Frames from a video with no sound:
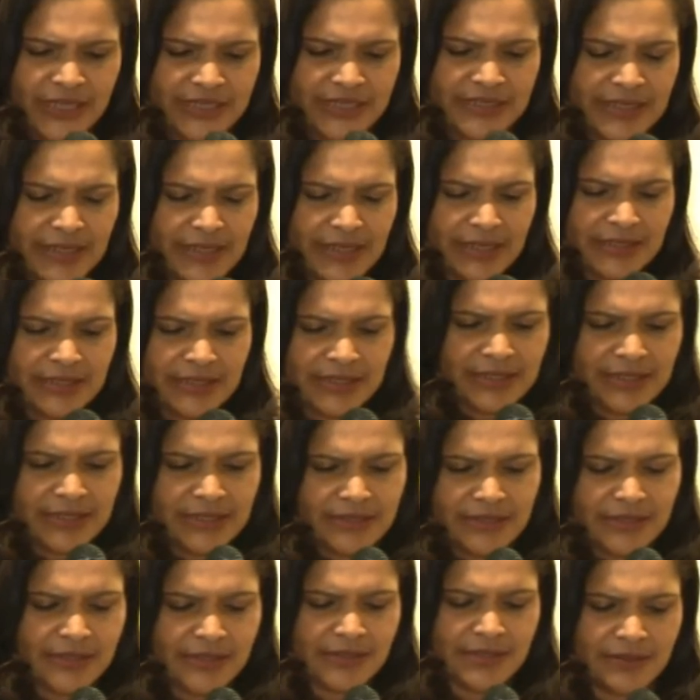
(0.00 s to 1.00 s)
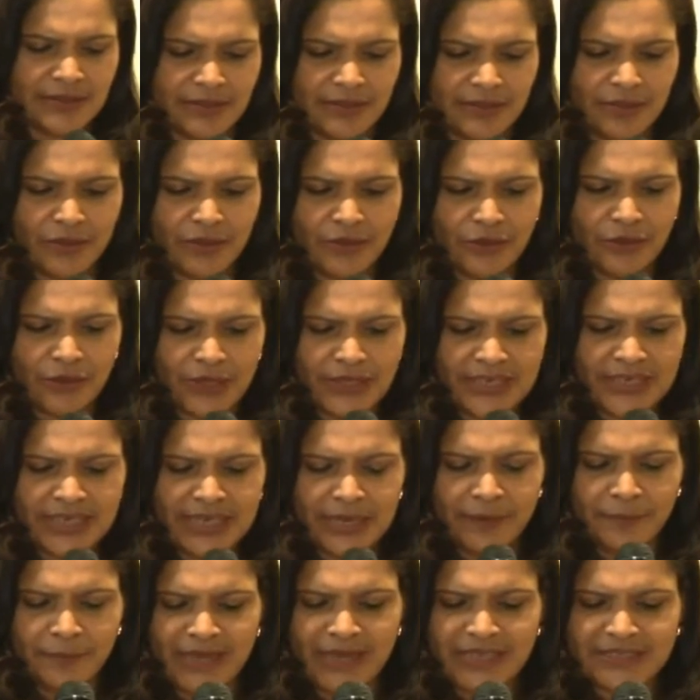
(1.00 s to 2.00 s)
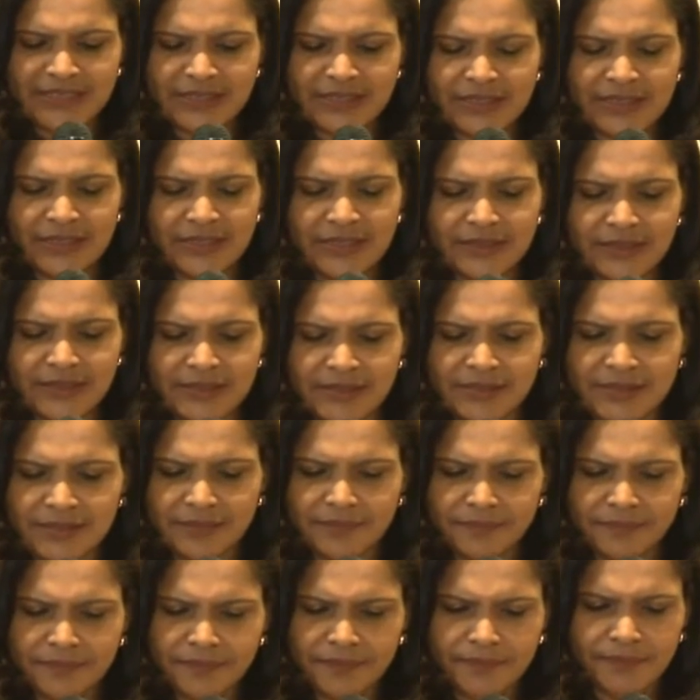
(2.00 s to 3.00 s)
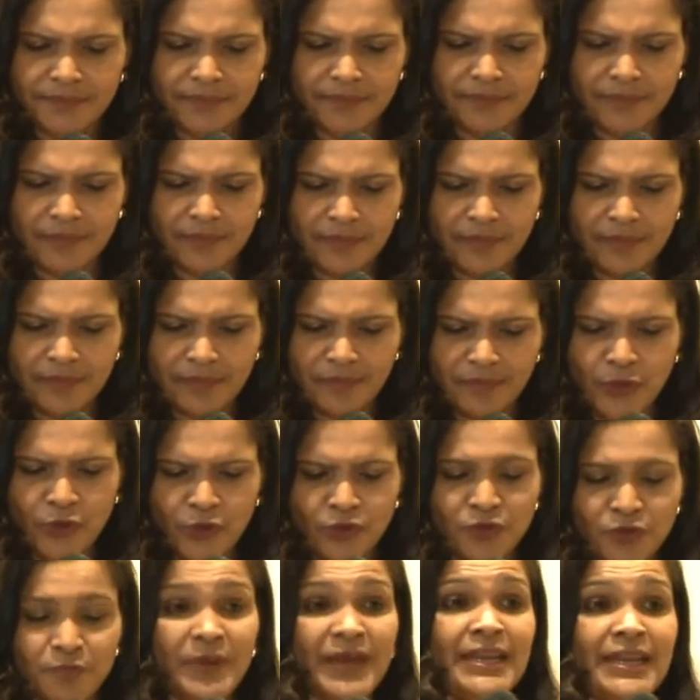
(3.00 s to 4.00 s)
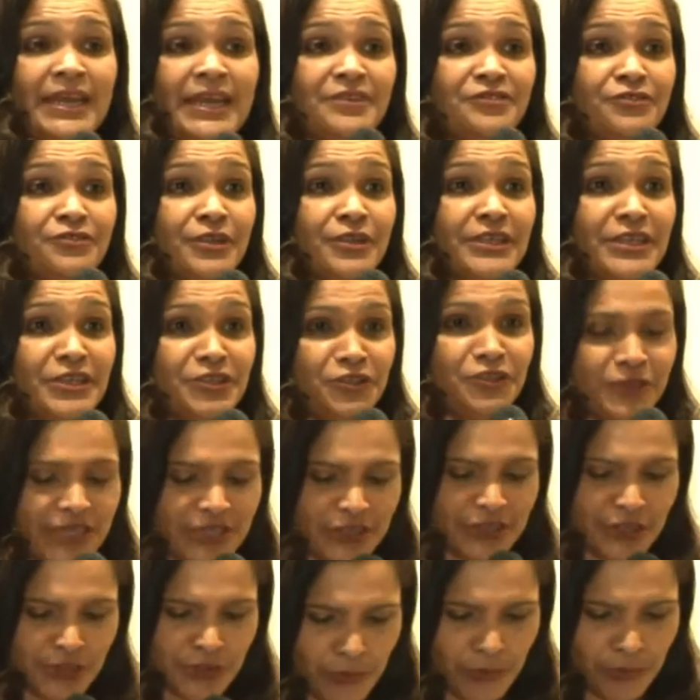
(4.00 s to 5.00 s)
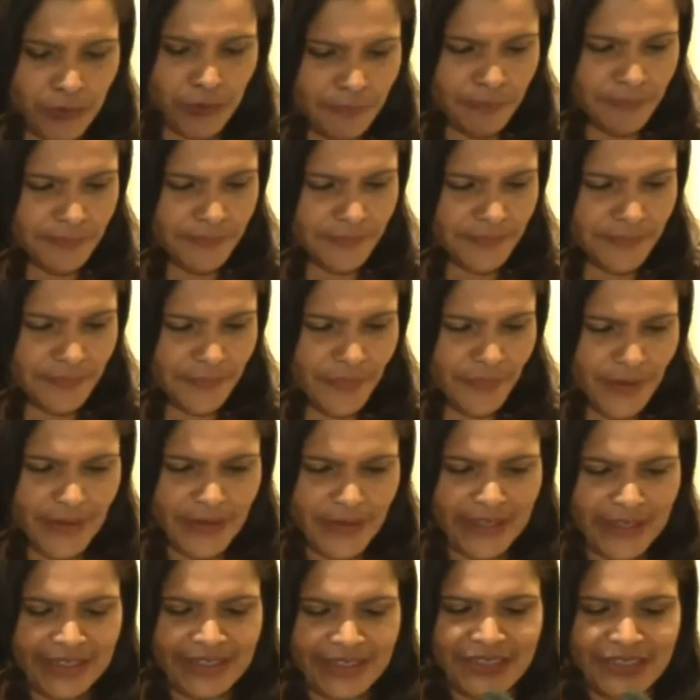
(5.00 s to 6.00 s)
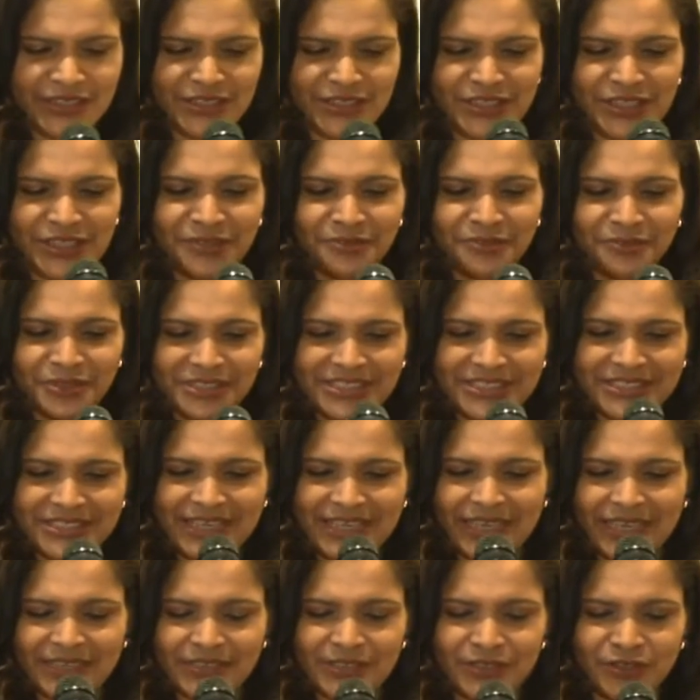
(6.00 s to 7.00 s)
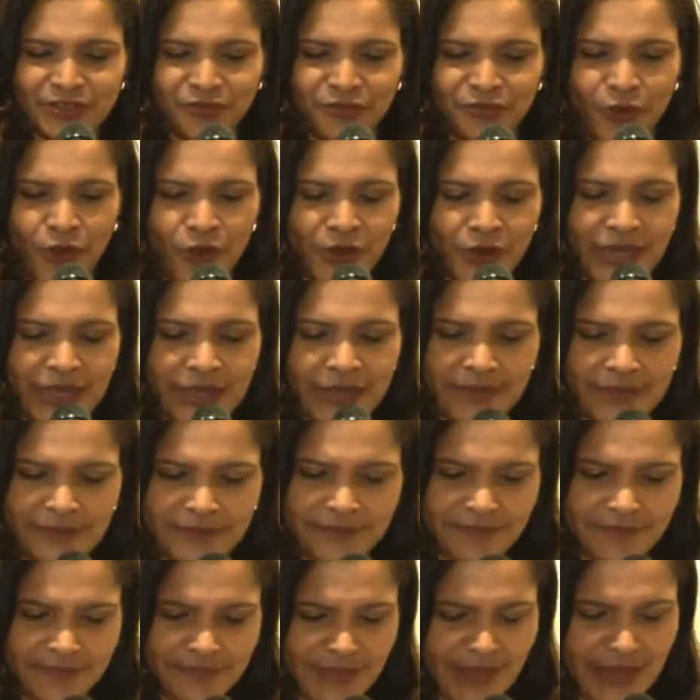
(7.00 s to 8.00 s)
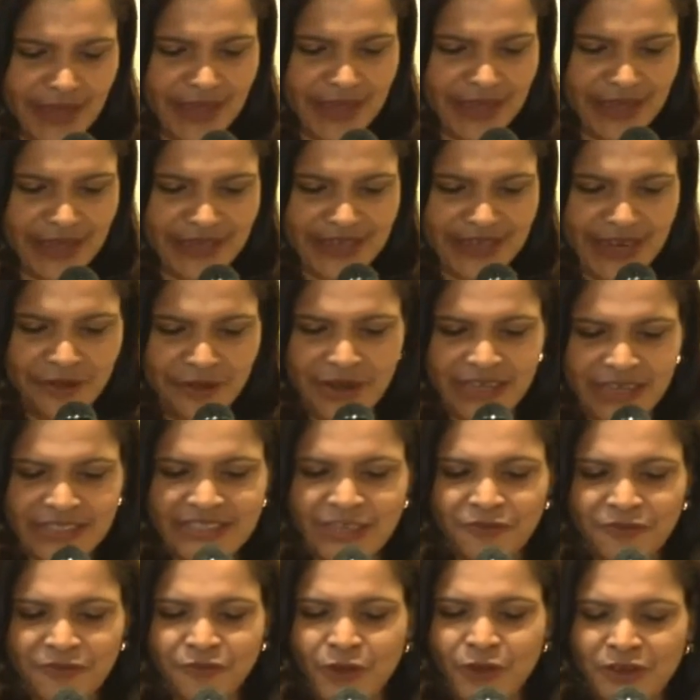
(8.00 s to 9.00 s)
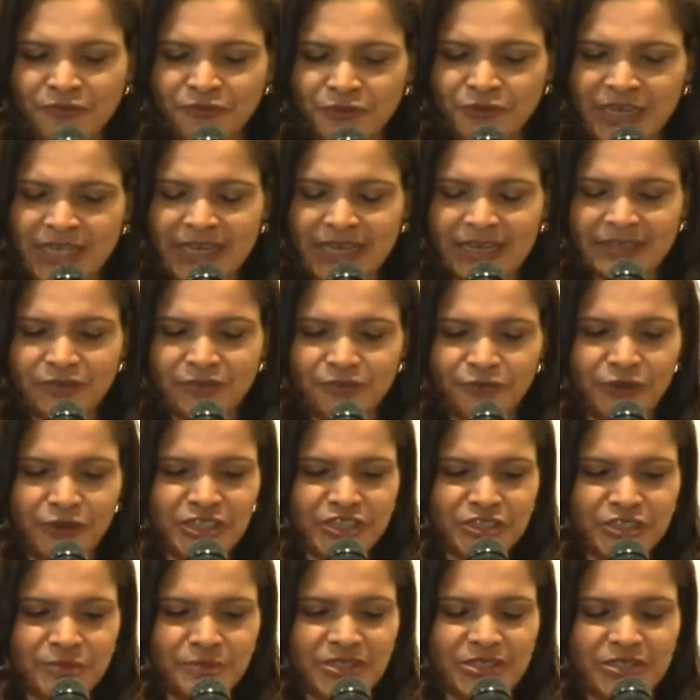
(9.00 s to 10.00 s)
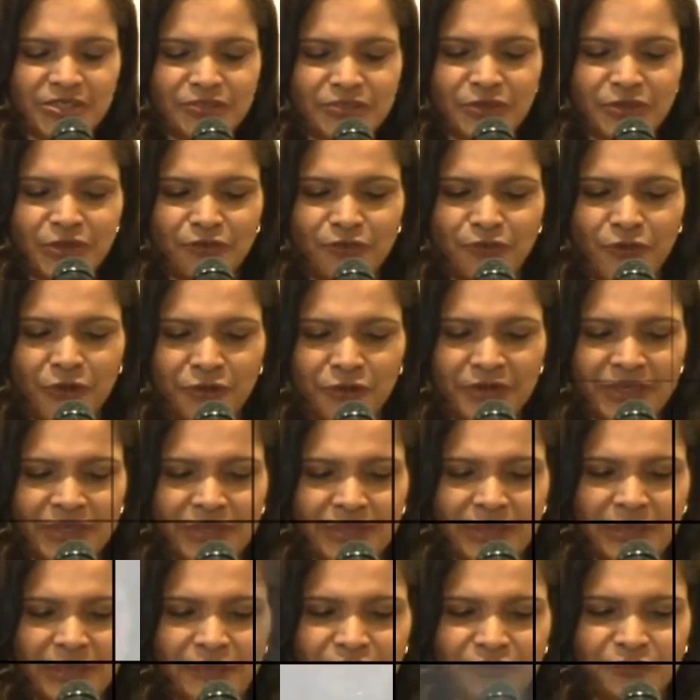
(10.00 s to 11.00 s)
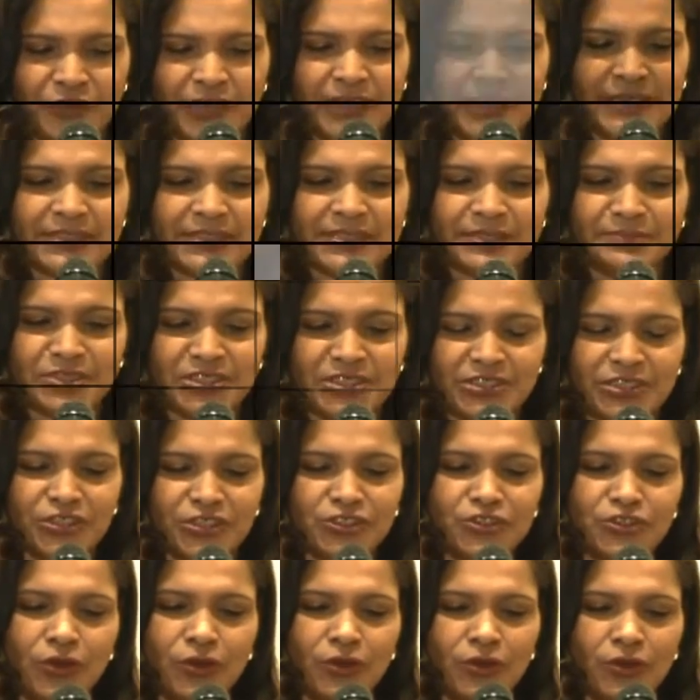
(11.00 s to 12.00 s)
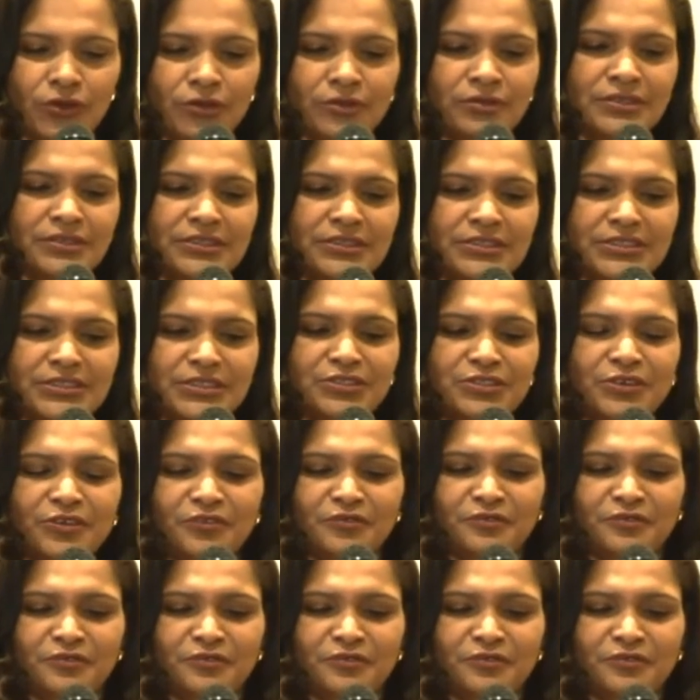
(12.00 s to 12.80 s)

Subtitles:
Excellencies, colleague ambassadors, both bilateral and UNESCO, distinguished guest of honor, and Director for Africa at the French Ministry of Foreign Affairs, Mr. Jean-Christophe